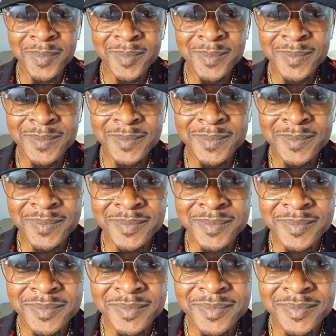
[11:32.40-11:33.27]

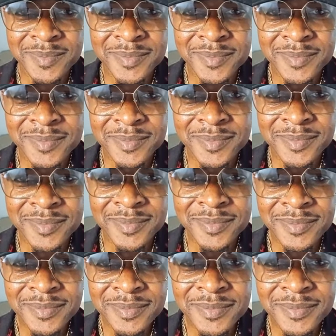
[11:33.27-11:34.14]

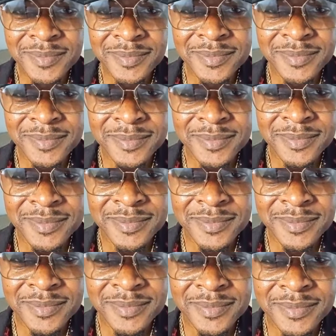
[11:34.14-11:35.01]

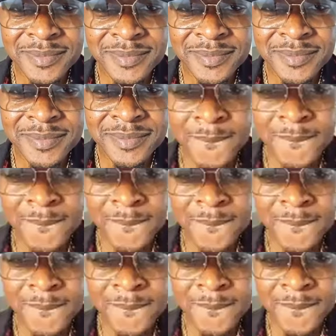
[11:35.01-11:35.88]

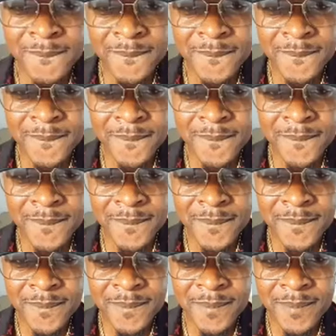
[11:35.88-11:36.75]

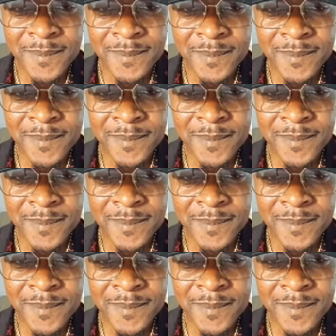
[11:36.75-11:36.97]
No one is speaking in this clip.